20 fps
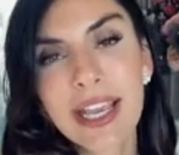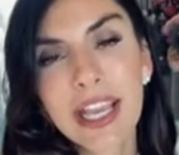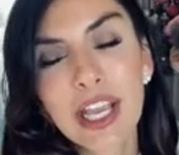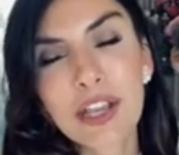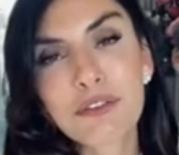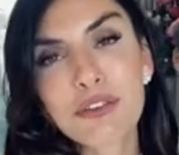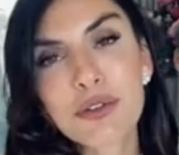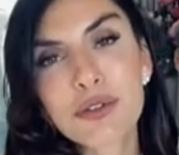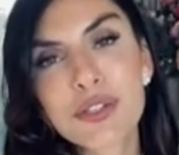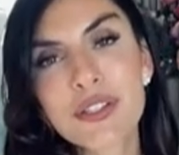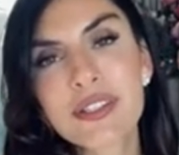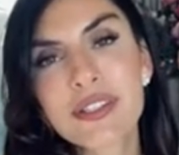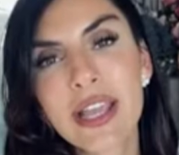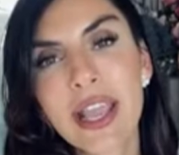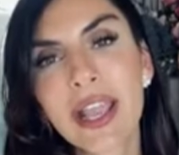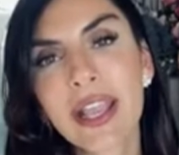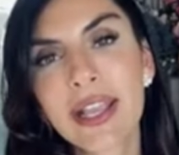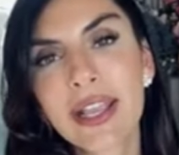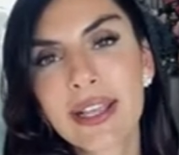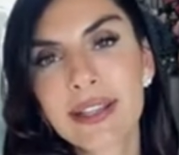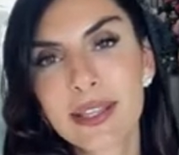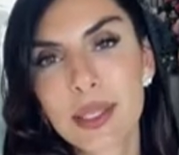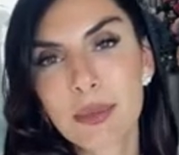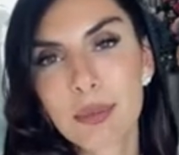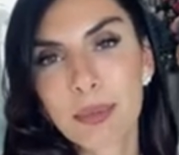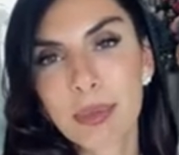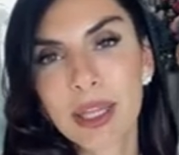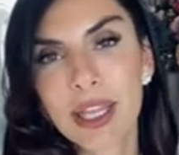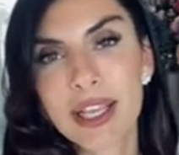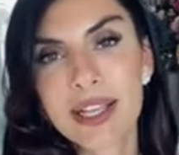If you stay in the
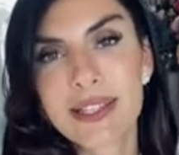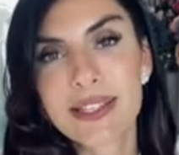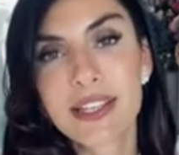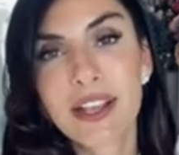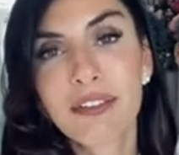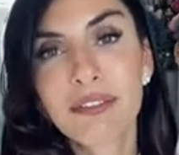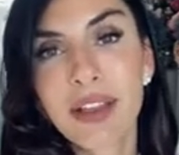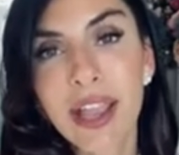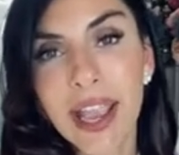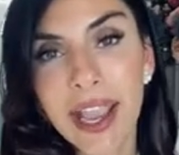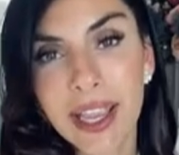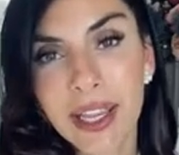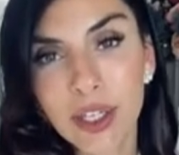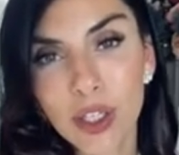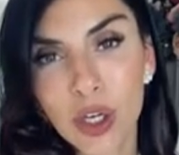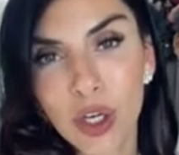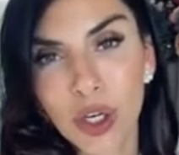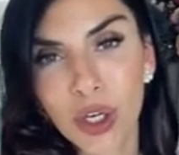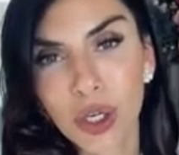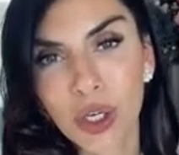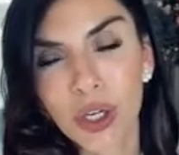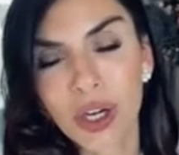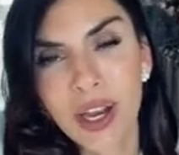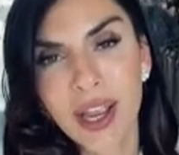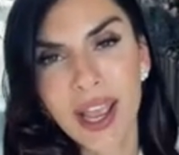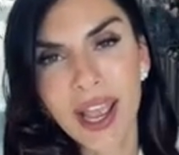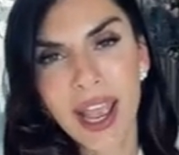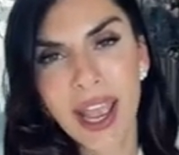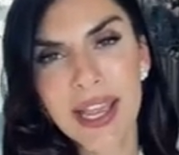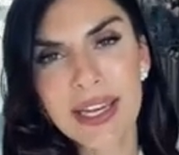place of anger
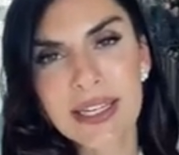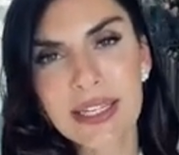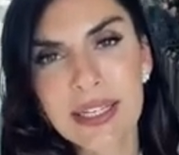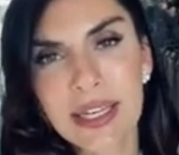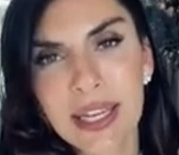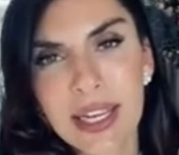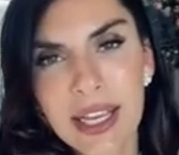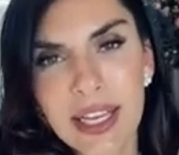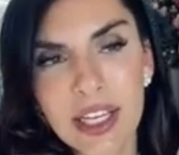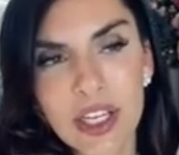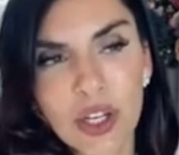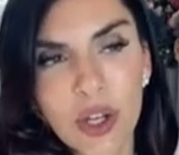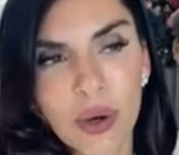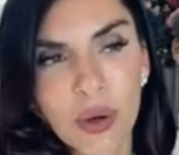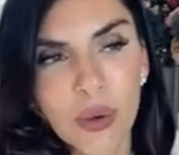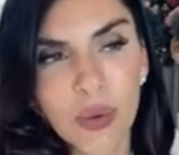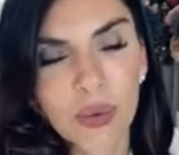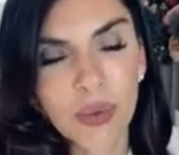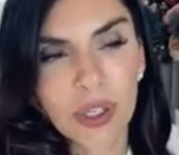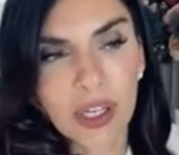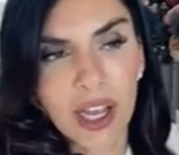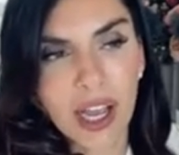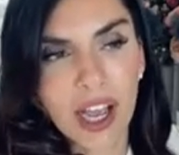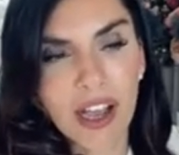and, you know,